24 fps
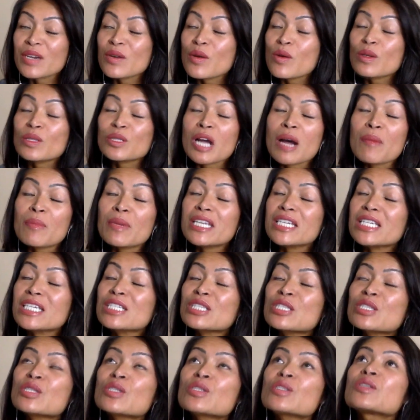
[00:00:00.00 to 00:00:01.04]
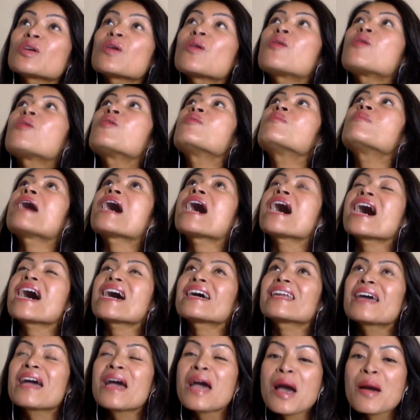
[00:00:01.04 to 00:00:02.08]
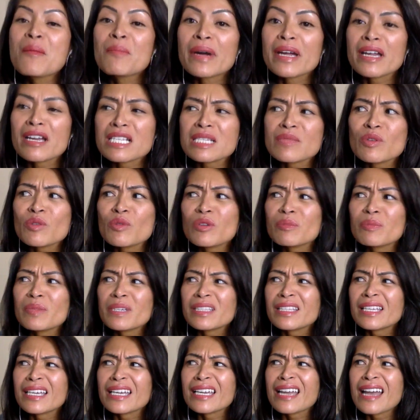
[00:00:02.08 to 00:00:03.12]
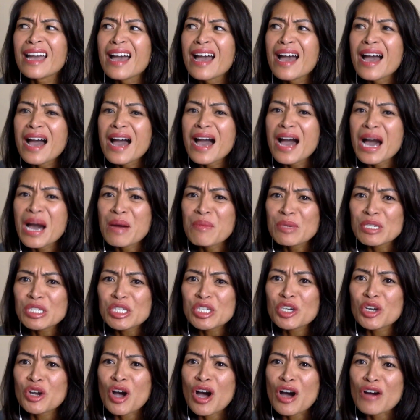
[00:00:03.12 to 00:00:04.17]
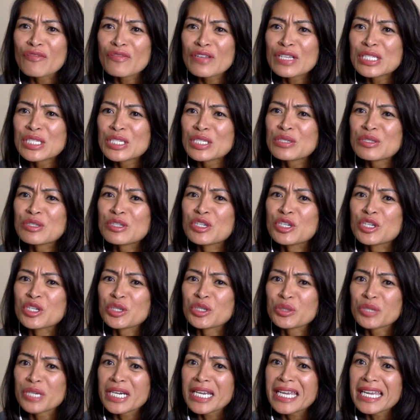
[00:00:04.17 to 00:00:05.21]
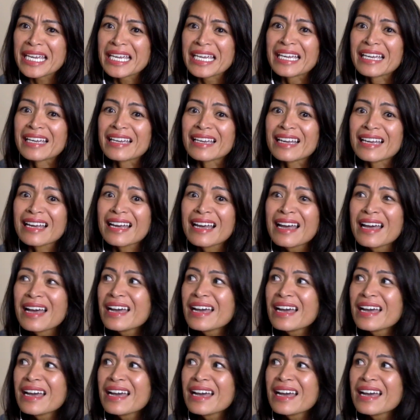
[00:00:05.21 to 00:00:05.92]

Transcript: No, Dominique, it's so bad. My husband will be like, "How much coffee do you drink?"